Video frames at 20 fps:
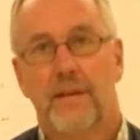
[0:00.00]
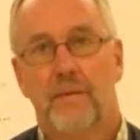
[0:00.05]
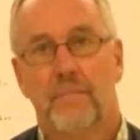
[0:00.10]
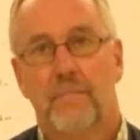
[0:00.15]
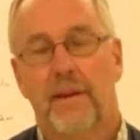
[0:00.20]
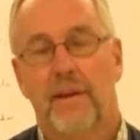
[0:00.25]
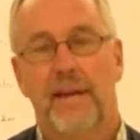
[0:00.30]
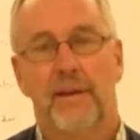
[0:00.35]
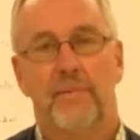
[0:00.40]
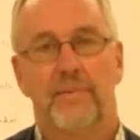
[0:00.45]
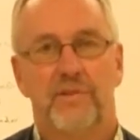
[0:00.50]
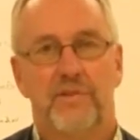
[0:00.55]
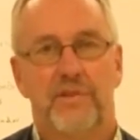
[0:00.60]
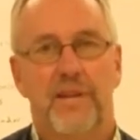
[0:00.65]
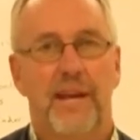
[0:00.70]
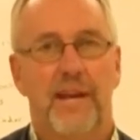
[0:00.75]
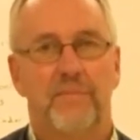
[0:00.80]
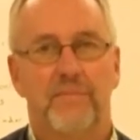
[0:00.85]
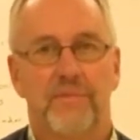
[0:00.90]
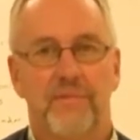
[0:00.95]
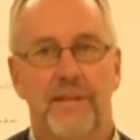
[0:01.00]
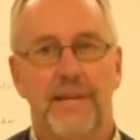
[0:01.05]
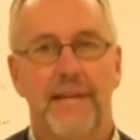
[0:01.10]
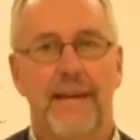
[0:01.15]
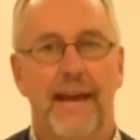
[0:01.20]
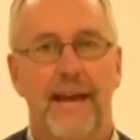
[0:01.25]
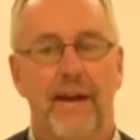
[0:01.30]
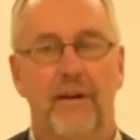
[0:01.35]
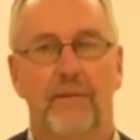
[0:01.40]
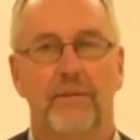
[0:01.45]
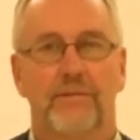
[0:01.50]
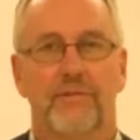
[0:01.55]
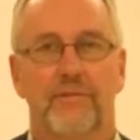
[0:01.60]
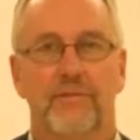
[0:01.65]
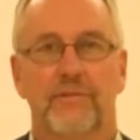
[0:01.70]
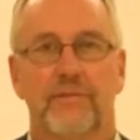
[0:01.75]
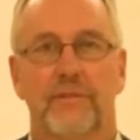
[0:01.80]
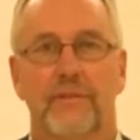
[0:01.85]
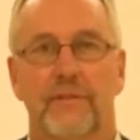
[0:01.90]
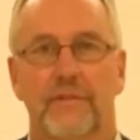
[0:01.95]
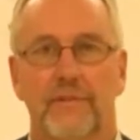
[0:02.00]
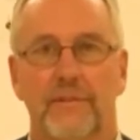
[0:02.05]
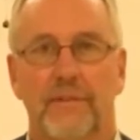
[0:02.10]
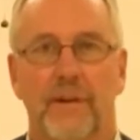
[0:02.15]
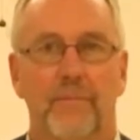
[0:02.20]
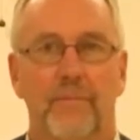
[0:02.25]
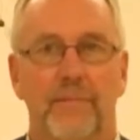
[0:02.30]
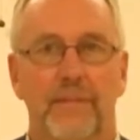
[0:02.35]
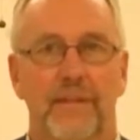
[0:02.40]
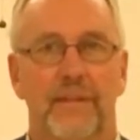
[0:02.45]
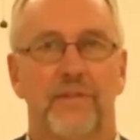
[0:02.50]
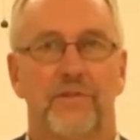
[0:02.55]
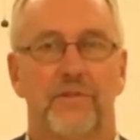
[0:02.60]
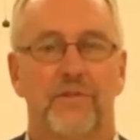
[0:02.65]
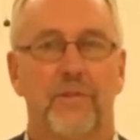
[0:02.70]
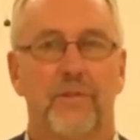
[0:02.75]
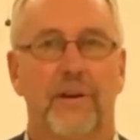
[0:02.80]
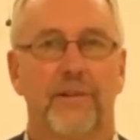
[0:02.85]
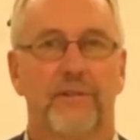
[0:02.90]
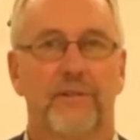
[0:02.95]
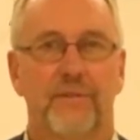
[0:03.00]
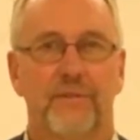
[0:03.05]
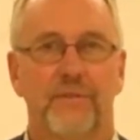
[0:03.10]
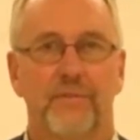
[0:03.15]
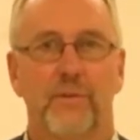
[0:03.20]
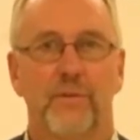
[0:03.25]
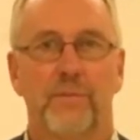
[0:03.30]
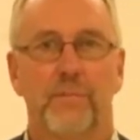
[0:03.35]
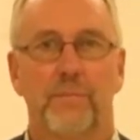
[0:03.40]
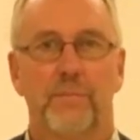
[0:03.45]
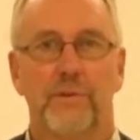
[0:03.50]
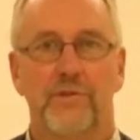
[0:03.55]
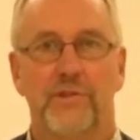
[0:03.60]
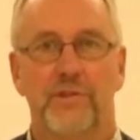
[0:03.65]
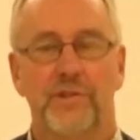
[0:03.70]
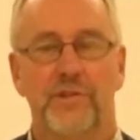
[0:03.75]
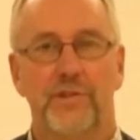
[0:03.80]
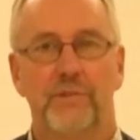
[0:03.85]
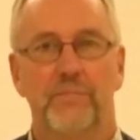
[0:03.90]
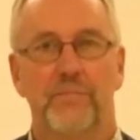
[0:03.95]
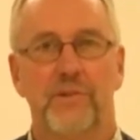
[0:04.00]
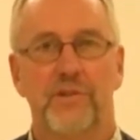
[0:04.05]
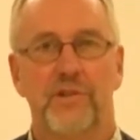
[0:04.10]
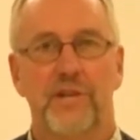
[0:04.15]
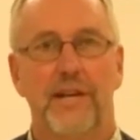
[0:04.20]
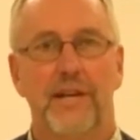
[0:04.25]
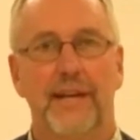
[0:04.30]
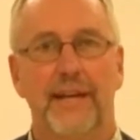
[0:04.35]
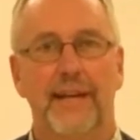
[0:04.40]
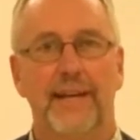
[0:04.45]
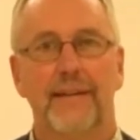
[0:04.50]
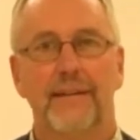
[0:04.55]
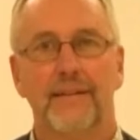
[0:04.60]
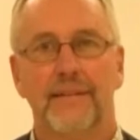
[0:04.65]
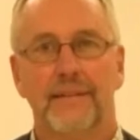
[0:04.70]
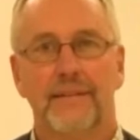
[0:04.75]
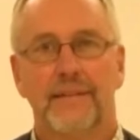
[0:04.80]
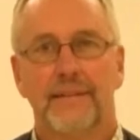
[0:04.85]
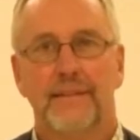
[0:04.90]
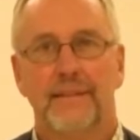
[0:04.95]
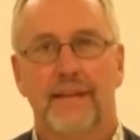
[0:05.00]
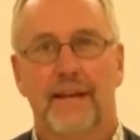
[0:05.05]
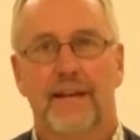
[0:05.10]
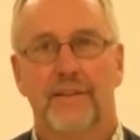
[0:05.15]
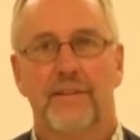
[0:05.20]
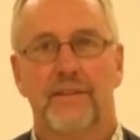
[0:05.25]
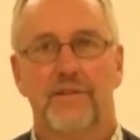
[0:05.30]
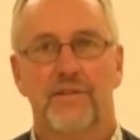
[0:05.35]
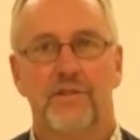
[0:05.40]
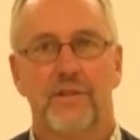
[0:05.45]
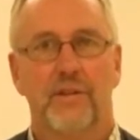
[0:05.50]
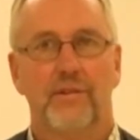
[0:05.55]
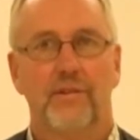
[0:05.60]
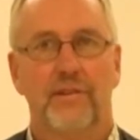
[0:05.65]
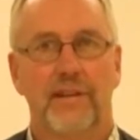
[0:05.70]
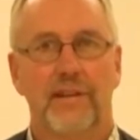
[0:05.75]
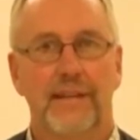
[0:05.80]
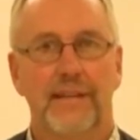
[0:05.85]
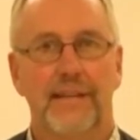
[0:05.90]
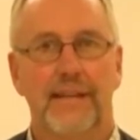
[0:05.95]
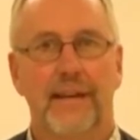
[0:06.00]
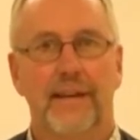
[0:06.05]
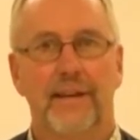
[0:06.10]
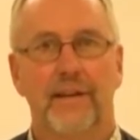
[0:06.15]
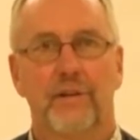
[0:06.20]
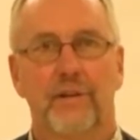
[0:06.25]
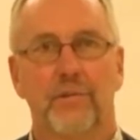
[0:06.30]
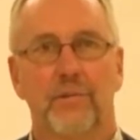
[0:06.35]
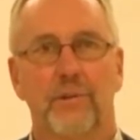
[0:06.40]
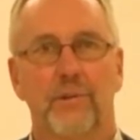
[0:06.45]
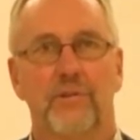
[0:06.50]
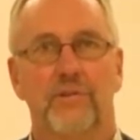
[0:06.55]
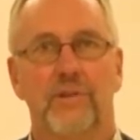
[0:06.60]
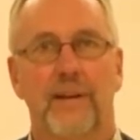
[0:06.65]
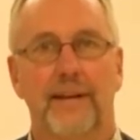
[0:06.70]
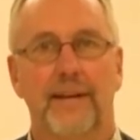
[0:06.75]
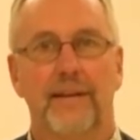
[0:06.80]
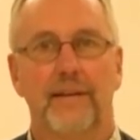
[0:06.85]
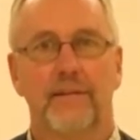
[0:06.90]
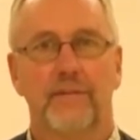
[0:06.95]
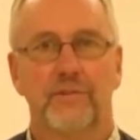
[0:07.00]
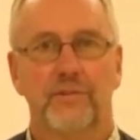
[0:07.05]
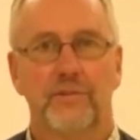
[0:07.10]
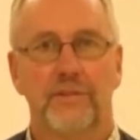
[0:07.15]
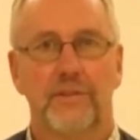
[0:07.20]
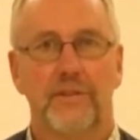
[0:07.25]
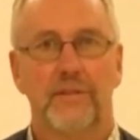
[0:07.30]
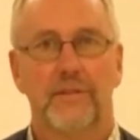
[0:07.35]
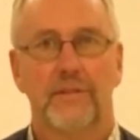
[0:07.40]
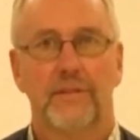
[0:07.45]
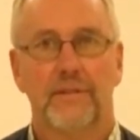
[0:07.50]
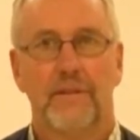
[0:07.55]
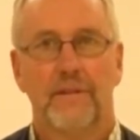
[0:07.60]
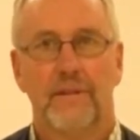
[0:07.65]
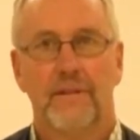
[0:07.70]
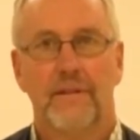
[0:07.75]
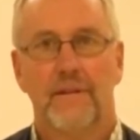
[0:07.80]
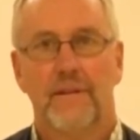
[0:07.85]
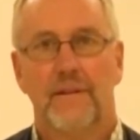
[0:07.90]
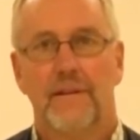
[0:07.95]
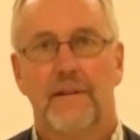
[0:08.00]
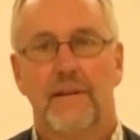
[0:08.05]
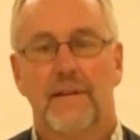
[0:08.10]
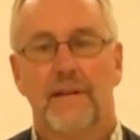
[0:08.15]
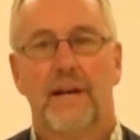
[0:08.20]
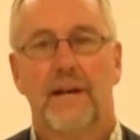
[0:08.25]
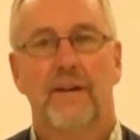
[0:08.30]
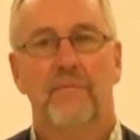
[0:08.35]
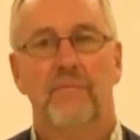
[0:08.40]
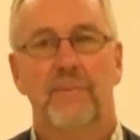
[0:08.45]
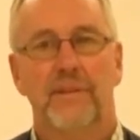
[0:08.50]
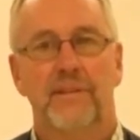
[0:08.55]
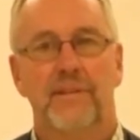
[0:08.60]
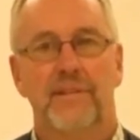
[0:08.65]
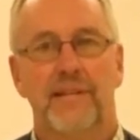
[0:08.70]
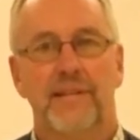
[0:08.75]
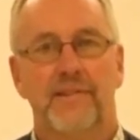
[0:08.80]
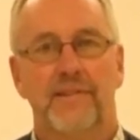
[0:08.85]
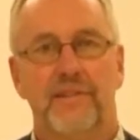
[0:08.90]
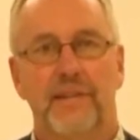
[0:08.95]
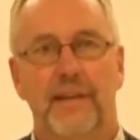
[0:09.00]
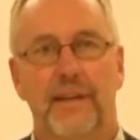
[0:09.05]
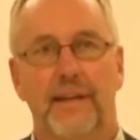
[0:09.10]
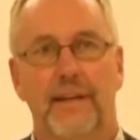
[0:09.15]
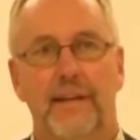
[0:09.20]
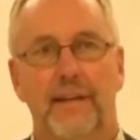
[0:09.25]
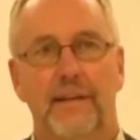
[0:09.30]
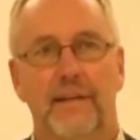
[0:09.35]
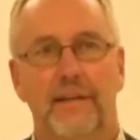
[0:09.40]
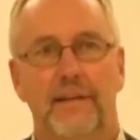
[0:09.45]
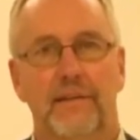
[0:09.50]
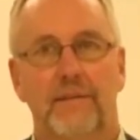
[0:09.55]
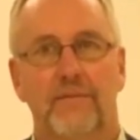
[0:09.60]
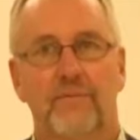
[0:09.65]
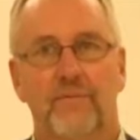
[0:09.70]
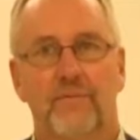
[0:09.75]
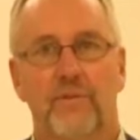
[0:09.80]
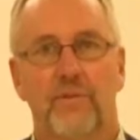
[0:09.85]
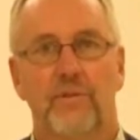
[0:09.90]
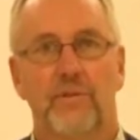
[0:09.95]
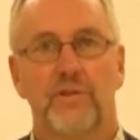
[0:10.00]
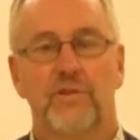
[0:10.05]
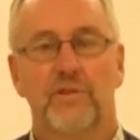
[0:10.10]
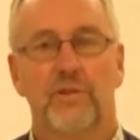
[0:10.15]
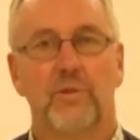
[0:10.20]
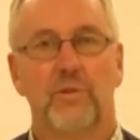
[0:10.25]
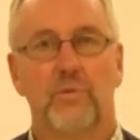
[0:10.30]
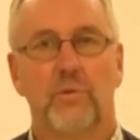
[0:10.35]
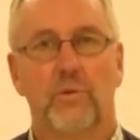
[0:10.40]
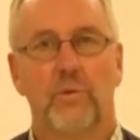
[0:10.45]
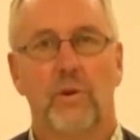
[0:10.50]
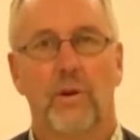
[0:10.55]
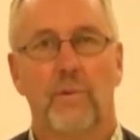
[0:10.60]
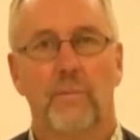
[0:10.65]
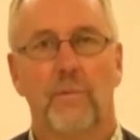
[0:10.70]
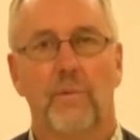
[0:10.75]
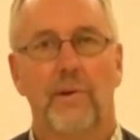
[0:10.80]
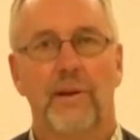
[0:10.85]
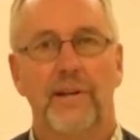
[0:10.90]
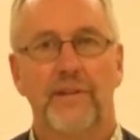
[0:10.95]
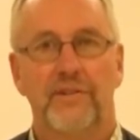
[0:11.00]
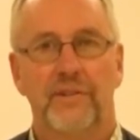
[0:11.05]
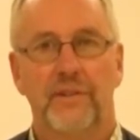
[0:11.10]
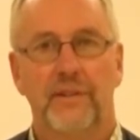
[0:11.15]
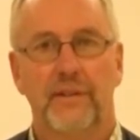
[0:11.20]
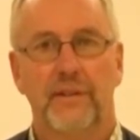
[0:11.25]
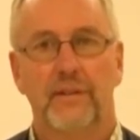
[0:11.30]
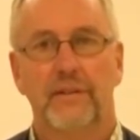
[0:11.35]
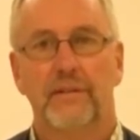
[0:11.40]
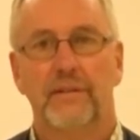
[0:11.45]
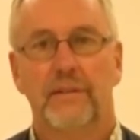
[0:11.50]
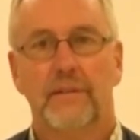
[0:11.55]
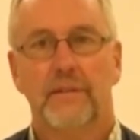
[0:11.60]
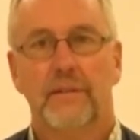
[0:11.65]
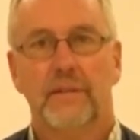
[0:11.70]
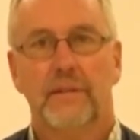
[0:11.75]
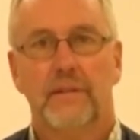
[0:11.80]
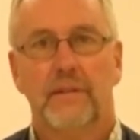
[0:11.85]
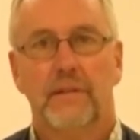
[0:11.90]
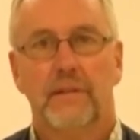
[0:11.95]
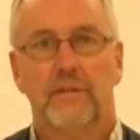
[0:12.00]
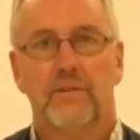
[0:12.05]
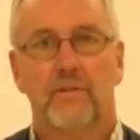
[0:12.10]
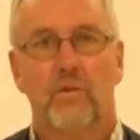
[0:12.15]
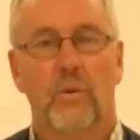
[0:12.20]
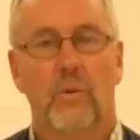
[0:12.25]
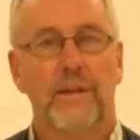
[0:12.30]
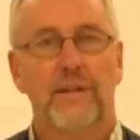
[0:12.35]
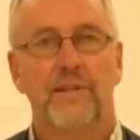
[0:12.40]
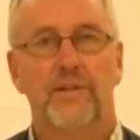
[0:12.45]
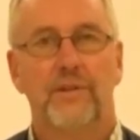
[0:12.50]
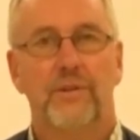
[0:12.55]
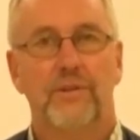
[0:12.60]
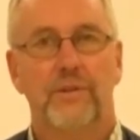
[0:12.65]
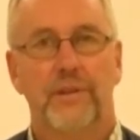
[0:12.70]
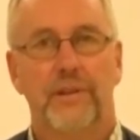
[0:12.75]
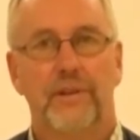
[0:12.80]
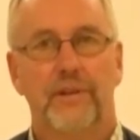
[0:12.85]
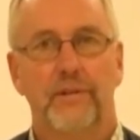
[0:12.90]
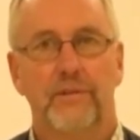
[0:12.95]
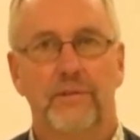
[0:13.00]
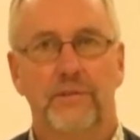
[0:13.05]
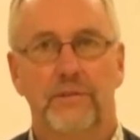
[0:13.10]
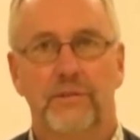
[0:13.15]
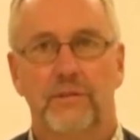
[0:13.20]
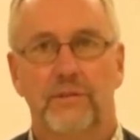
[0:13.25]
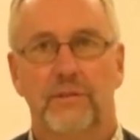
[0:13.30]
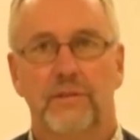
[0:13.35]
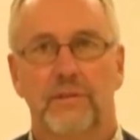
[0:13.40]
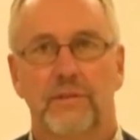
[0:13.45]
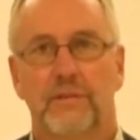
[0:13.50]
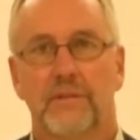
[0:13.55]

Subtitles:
My name is James Niehaus. I'm the instructor for precision machining at the Southern Indiana Career and Technical Center. I've been teaching for the school corporation 22 years,